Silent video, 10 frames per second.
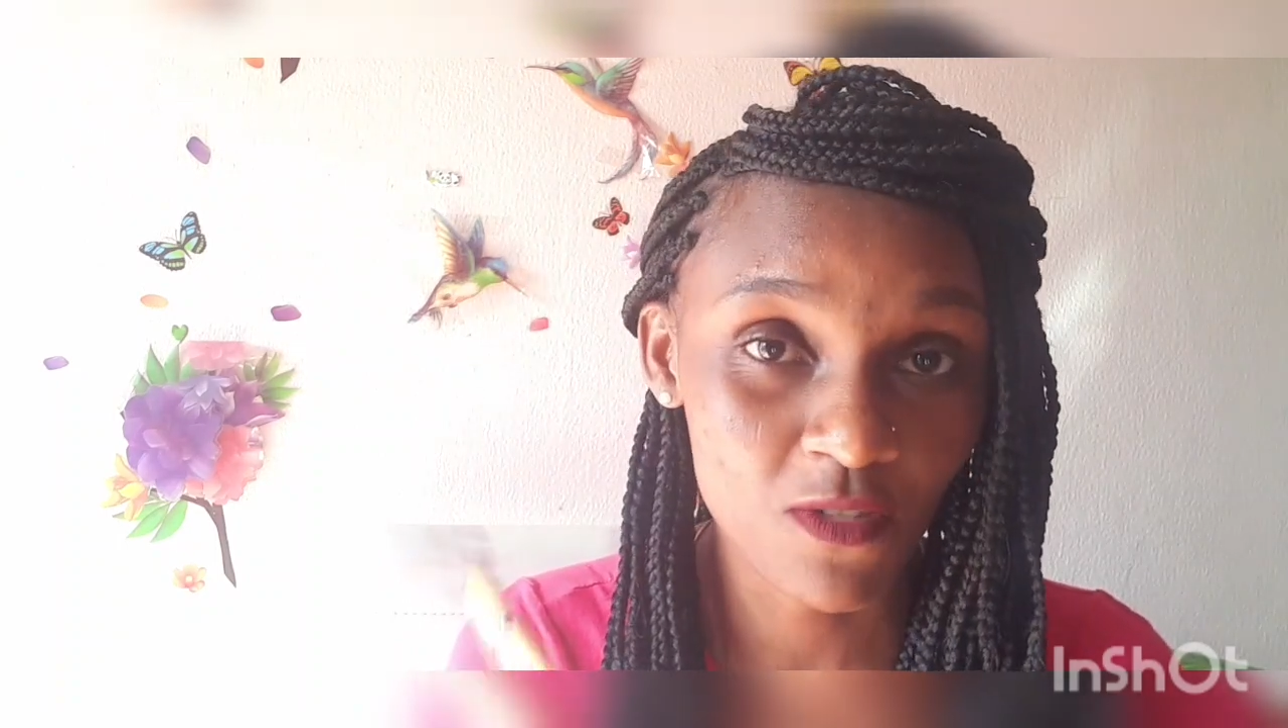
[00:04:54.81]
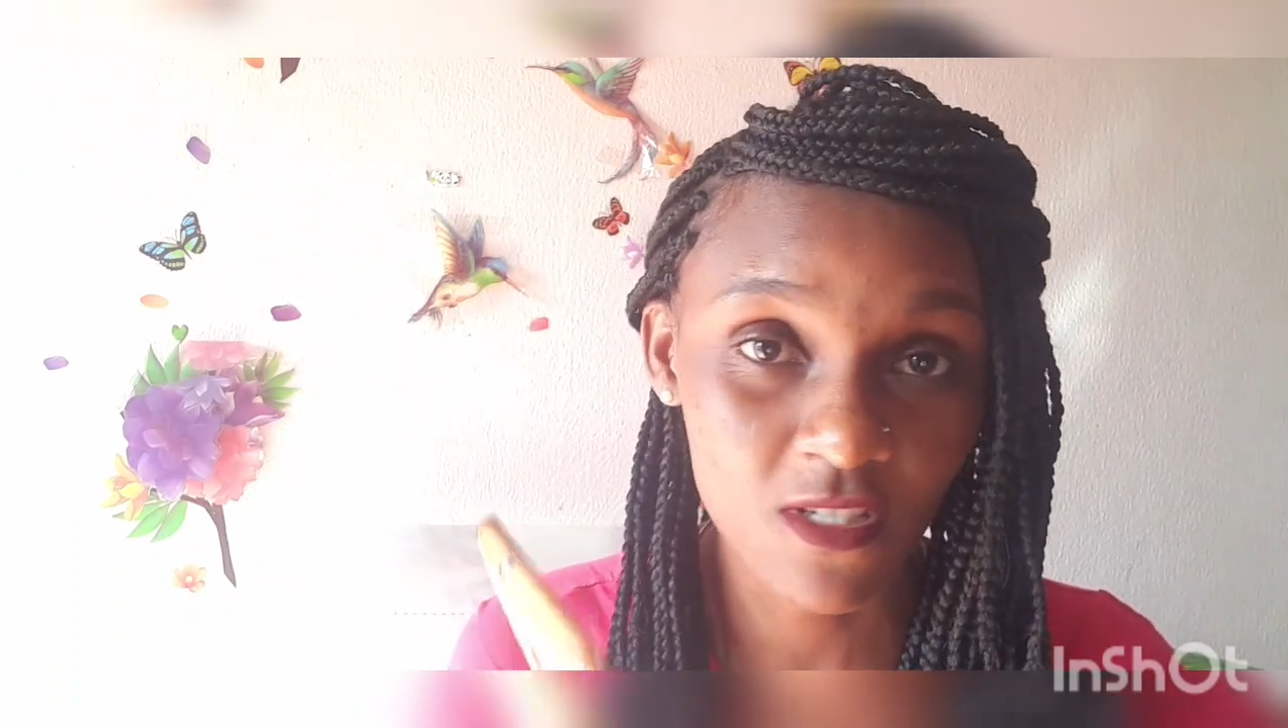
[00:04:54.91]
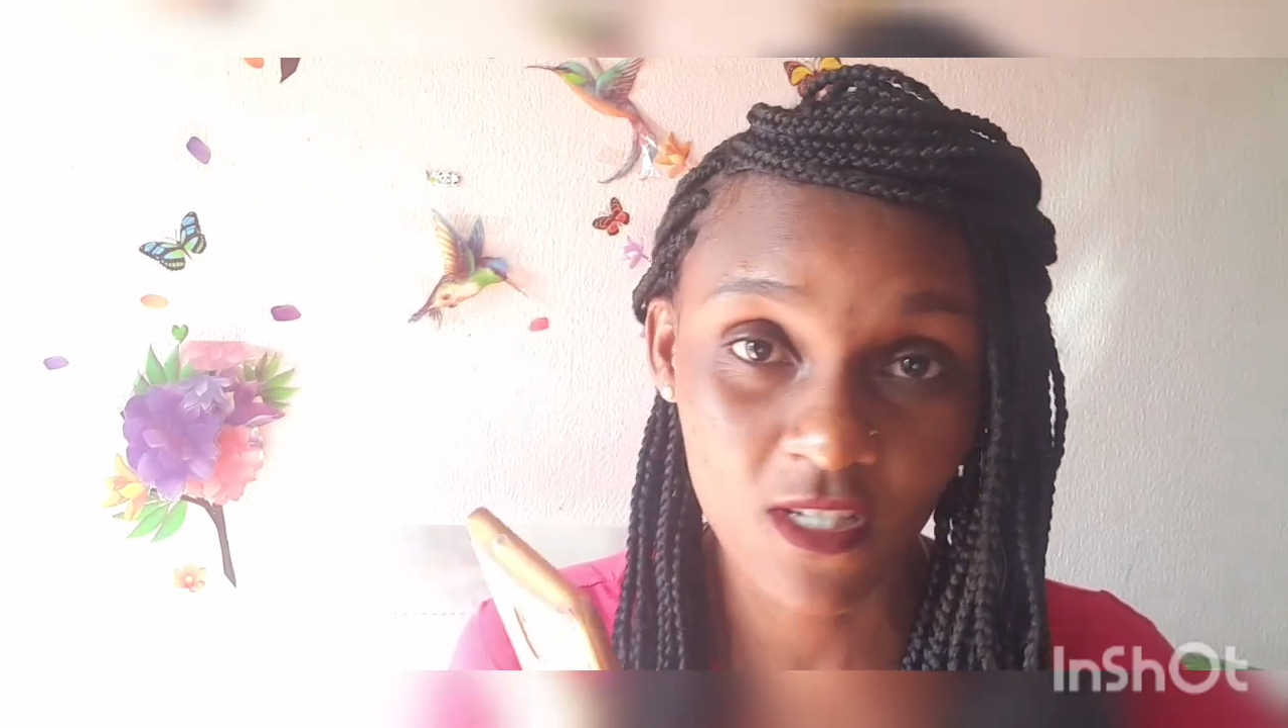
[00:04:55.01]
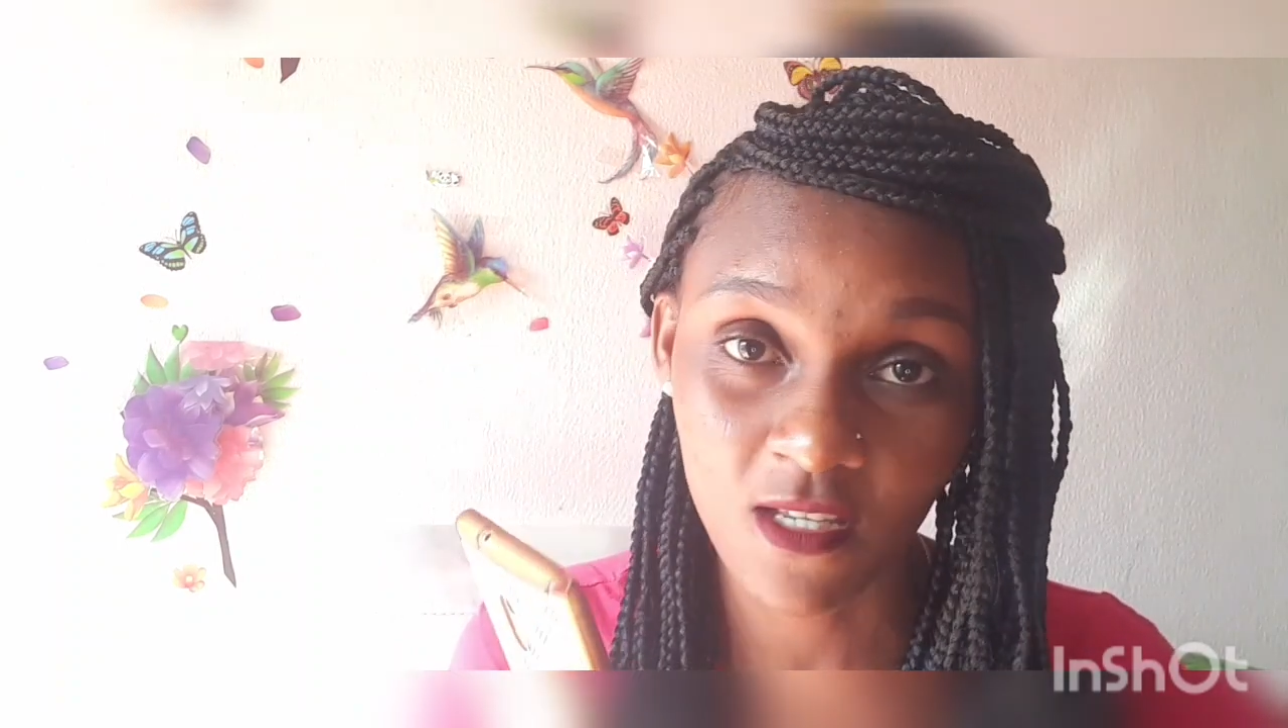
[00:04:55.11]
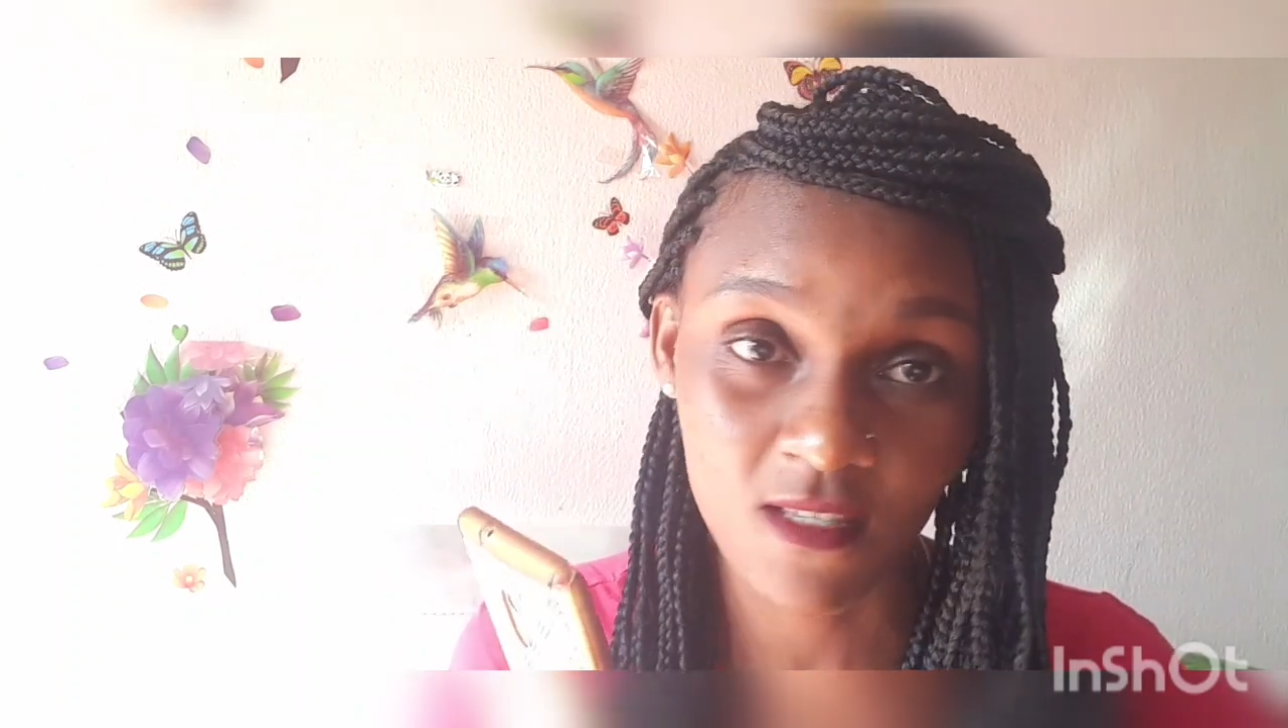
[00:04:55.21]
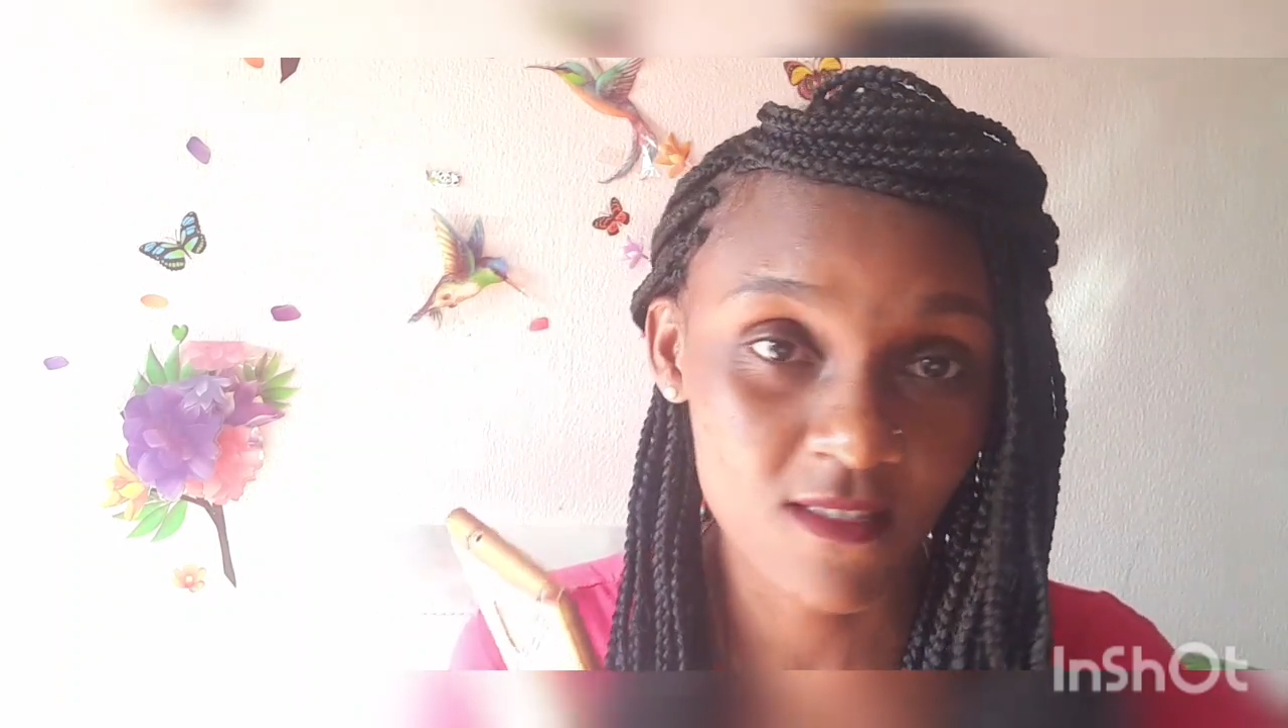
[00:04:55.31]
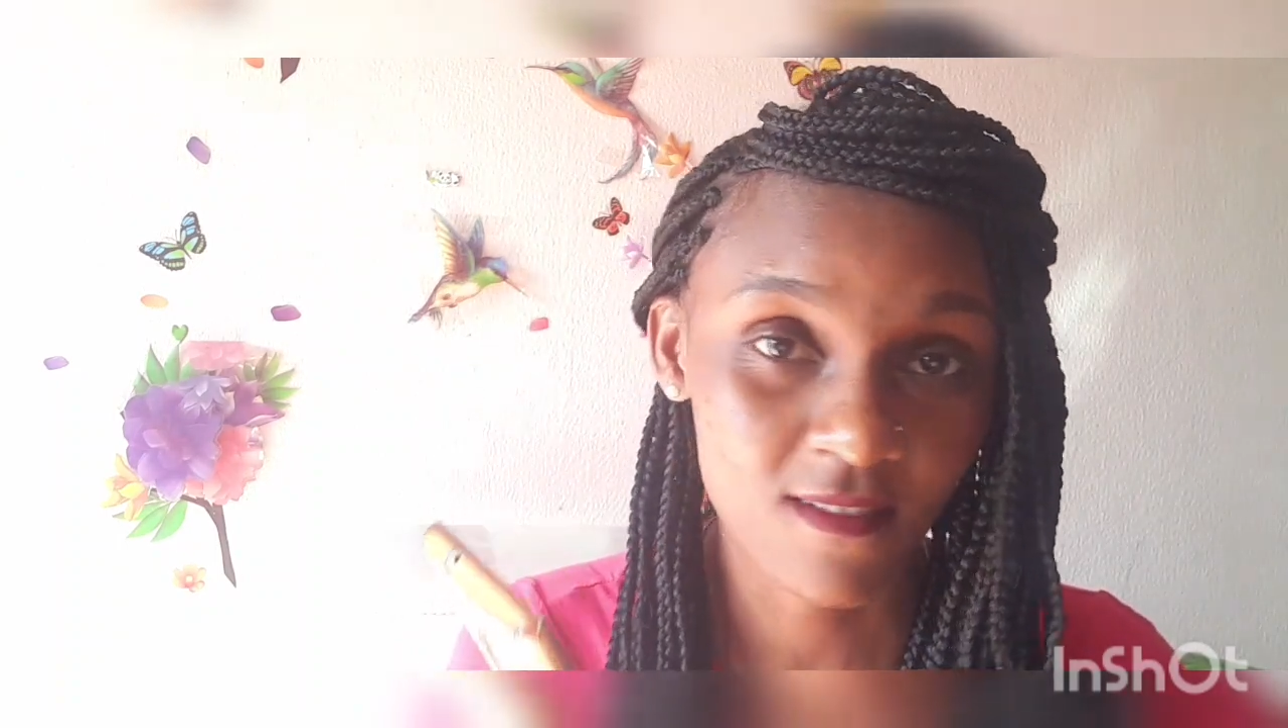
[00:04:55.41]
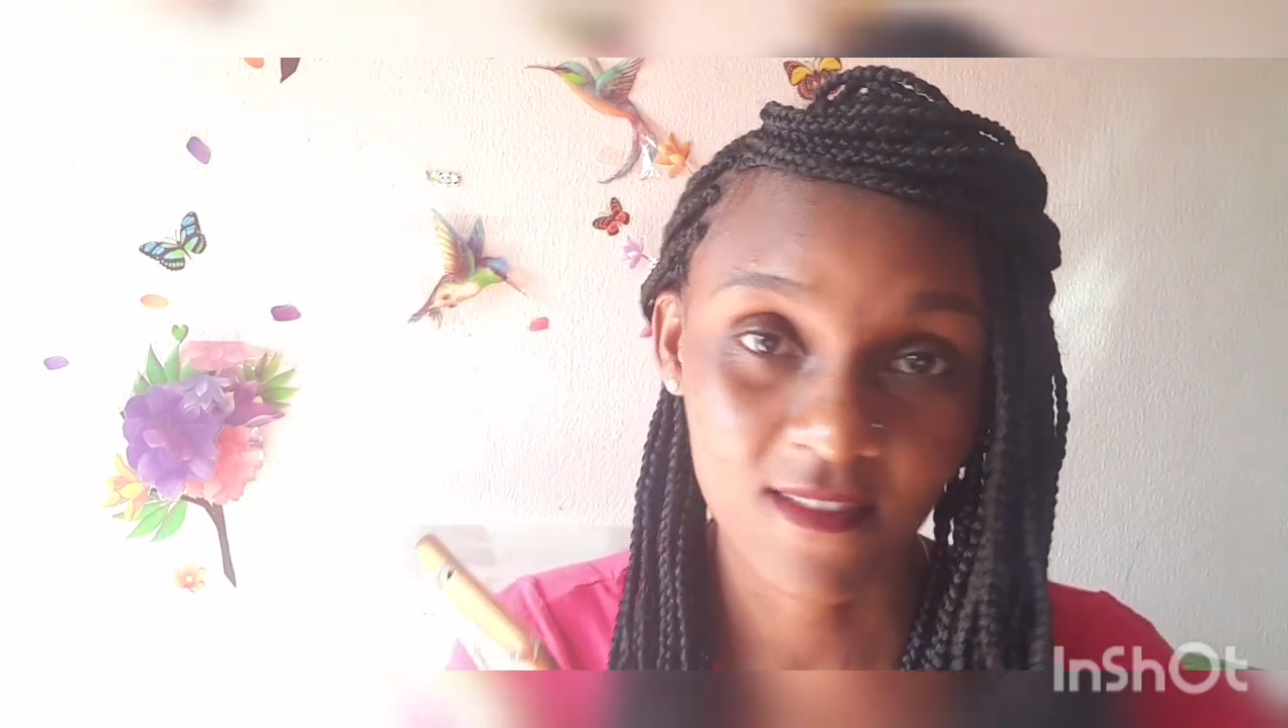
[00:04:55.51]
just